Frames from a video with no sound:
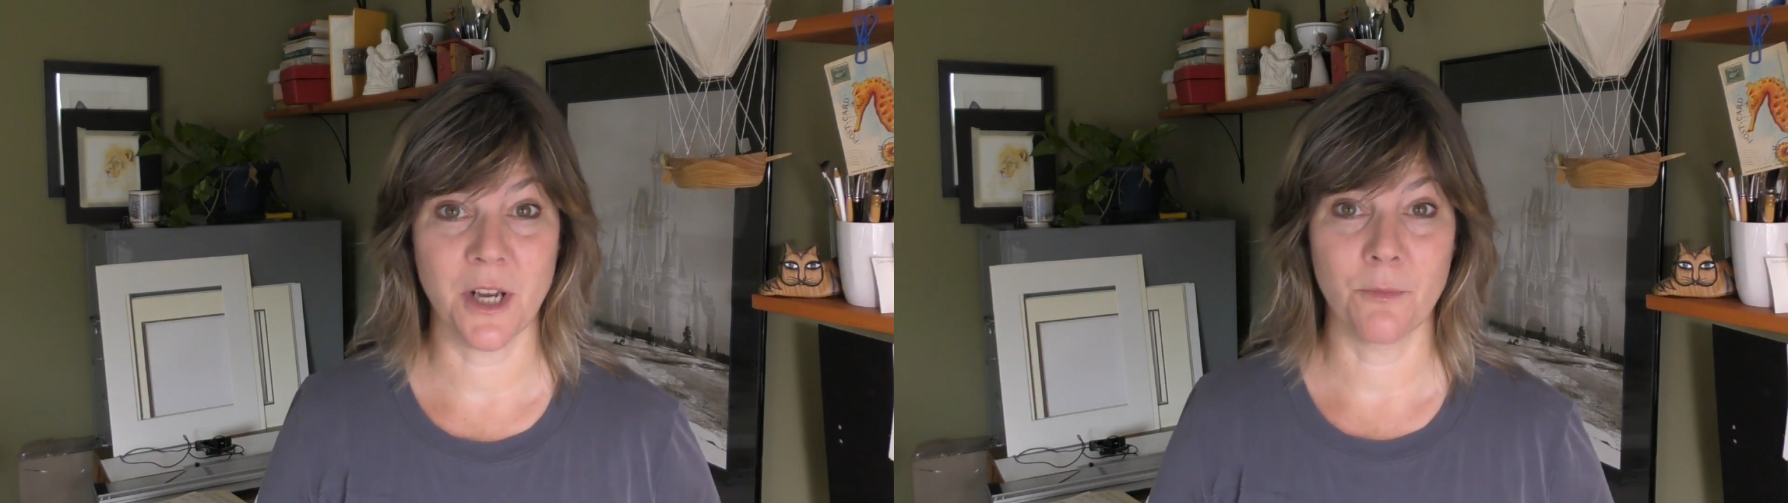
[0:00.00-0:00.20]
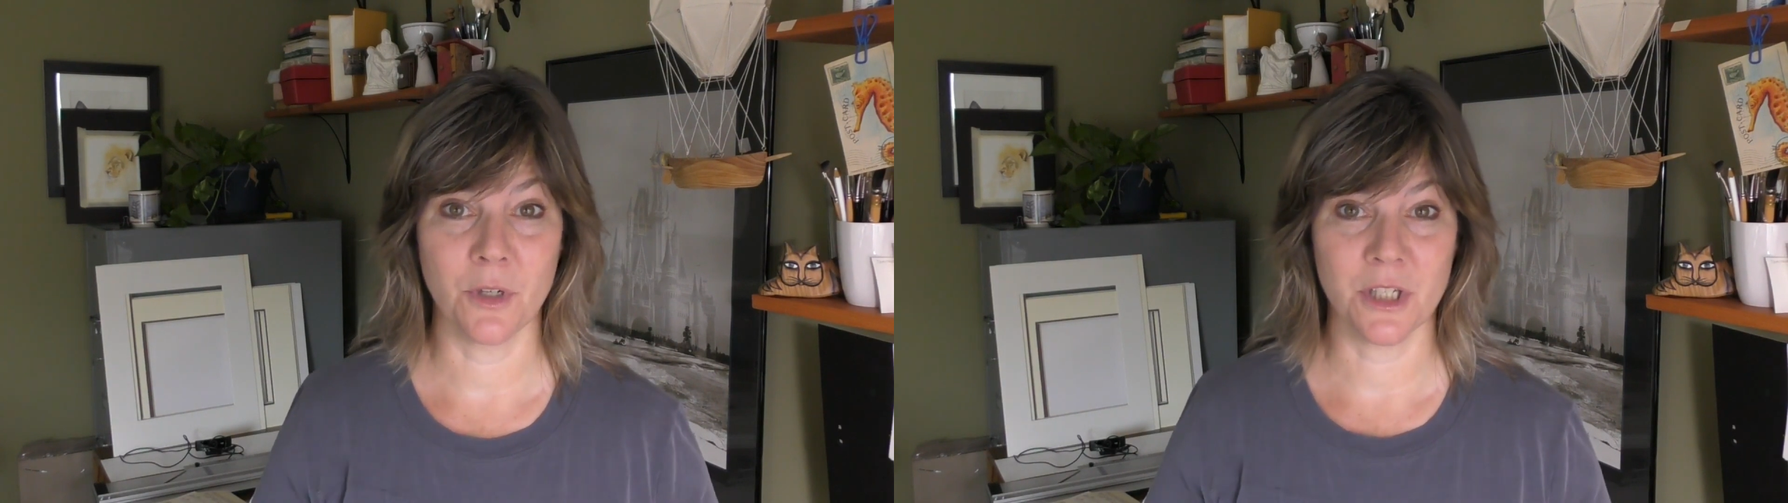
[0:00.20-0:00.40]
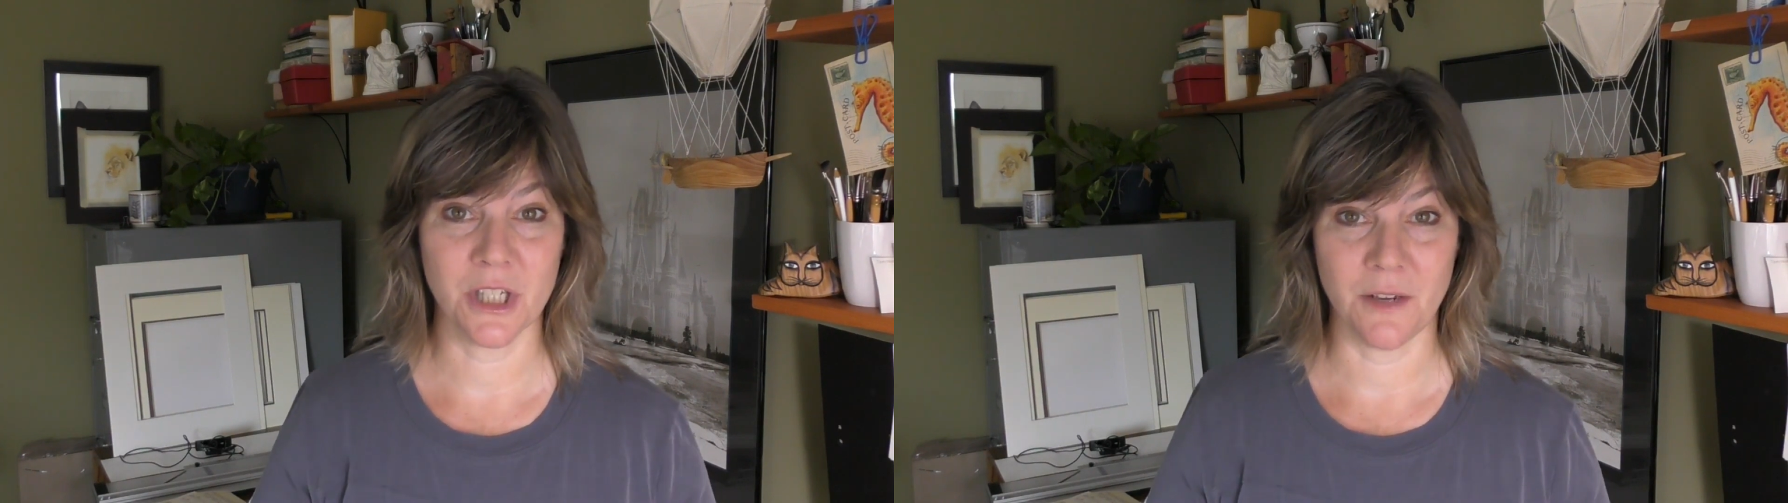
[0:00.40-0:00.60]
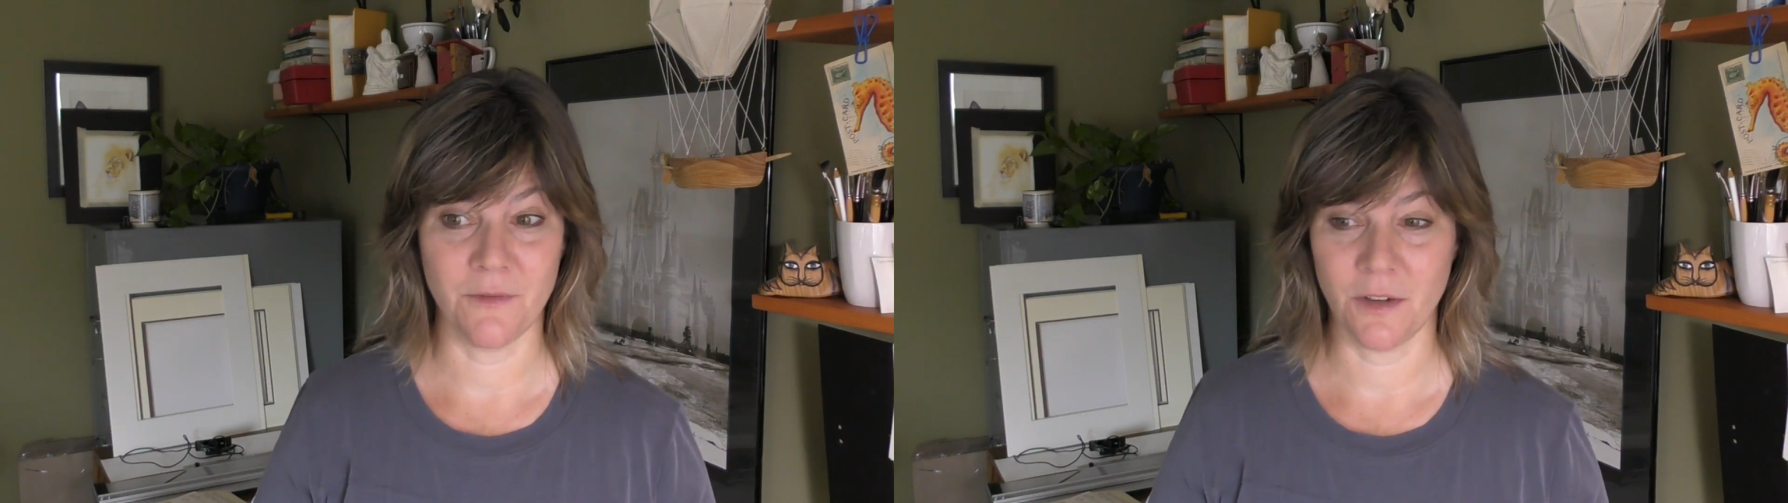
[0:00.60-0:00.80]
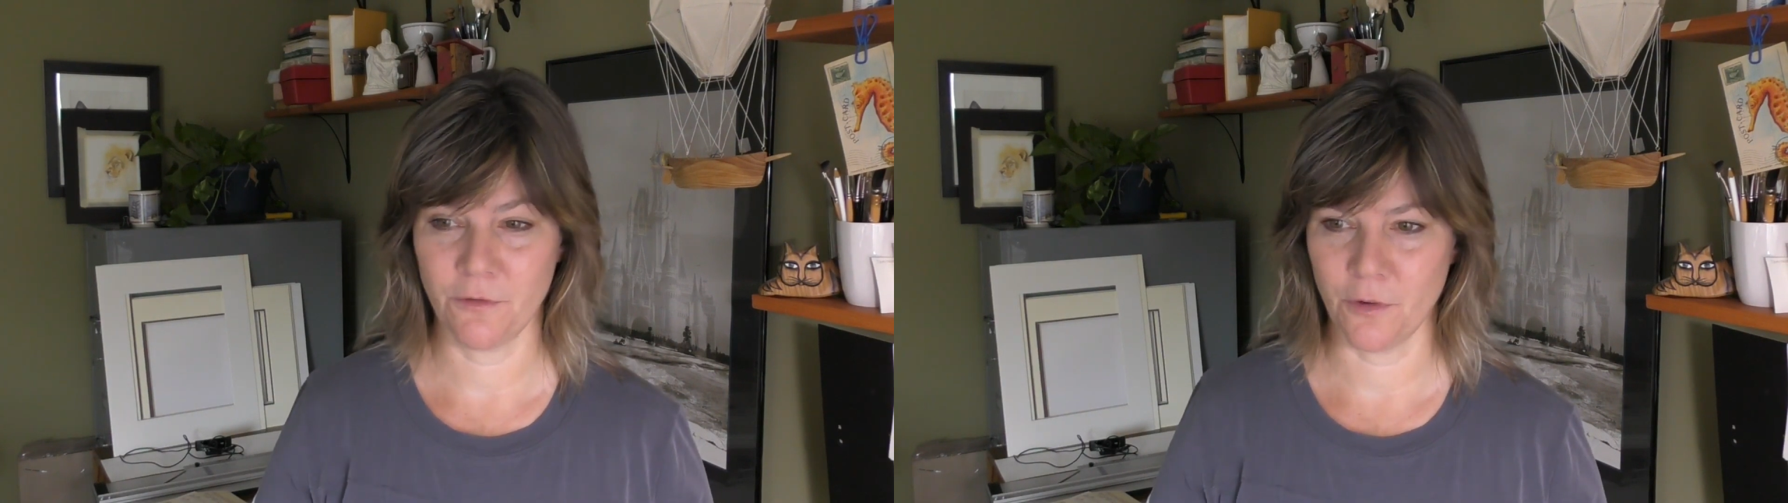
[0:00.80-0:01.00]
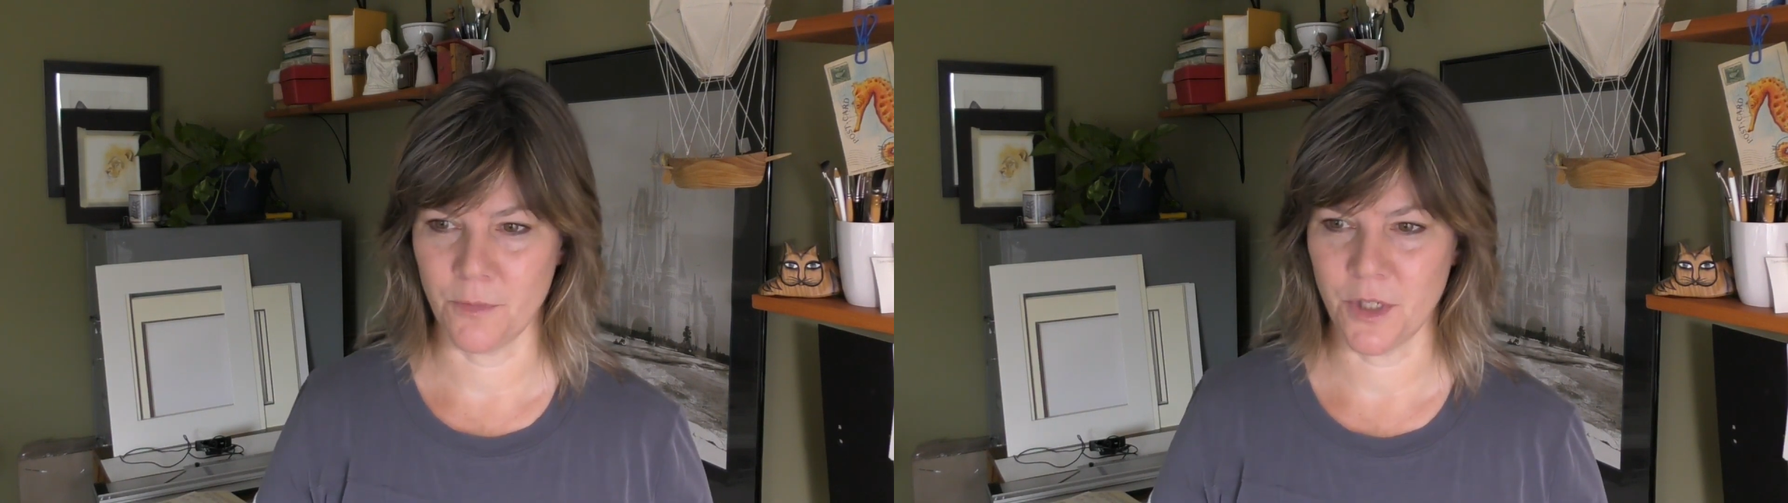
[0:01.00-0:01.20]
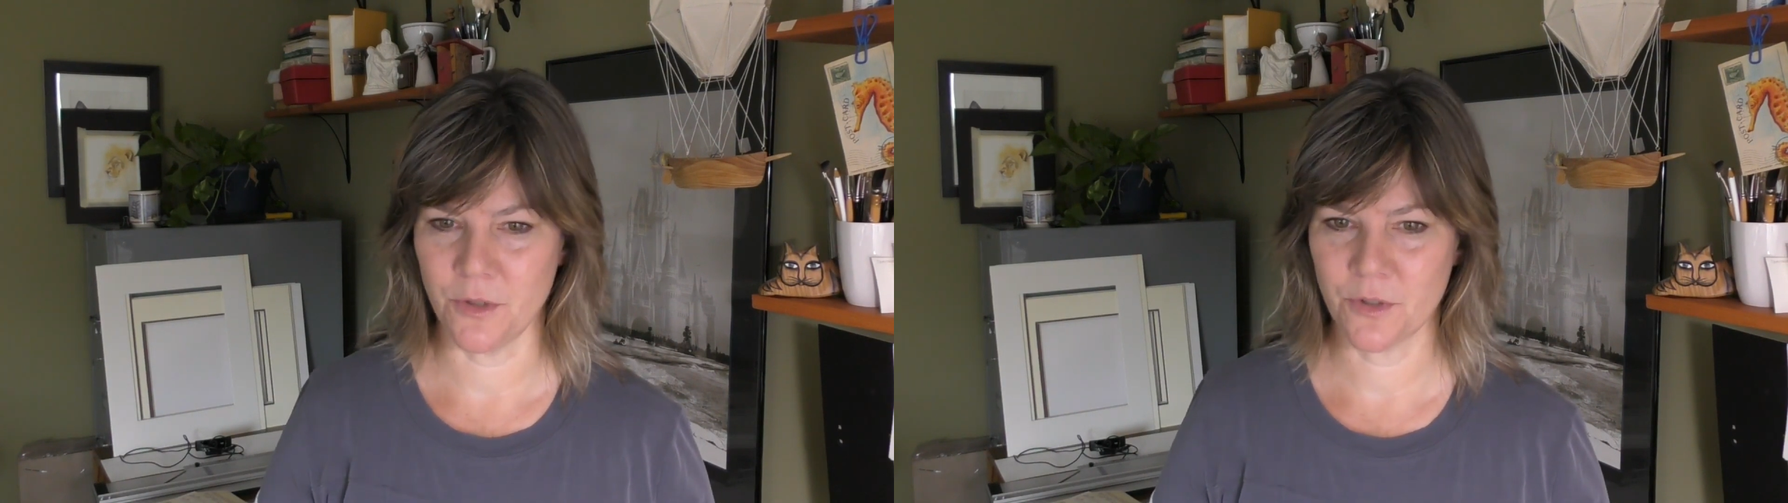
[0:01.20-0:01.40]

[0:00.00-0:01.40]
I'm receiving from you.